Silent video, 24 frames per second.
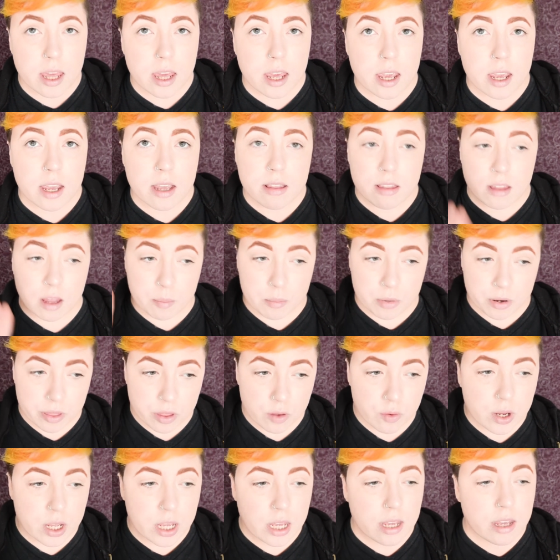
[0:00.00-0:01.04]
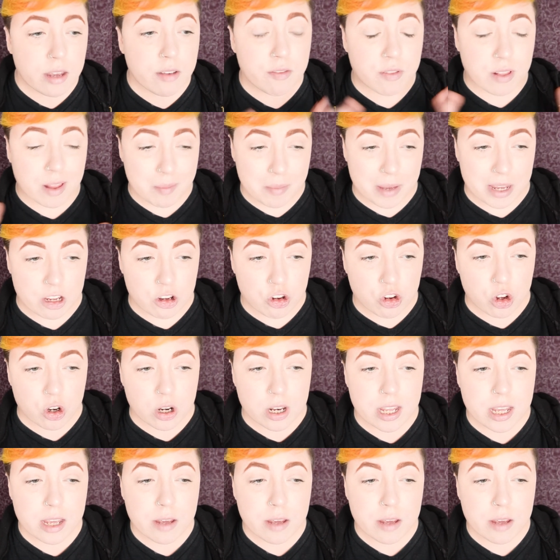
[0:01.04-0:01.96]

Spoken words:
And number three, inflammation.